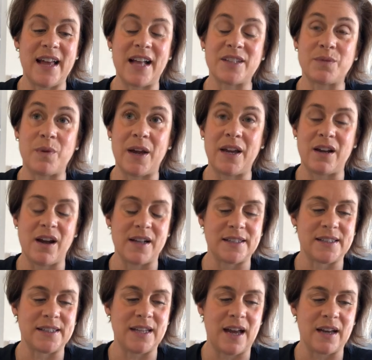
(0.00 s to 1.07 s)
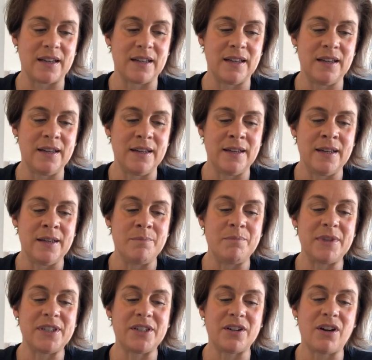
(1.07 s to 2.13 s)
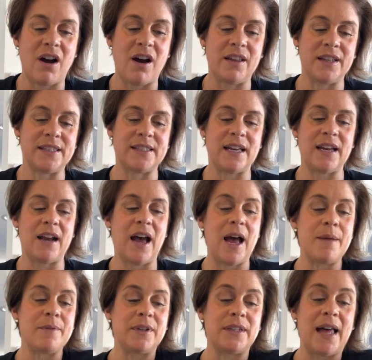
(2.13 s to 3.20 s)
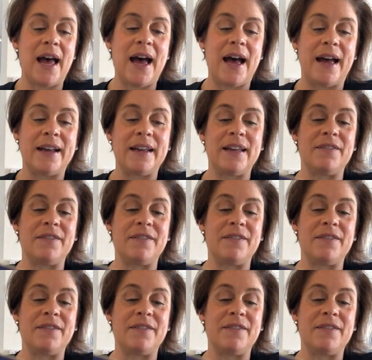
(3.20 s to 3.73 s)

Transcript: That's why it got stuck. Mr. Collins said, I'm glad.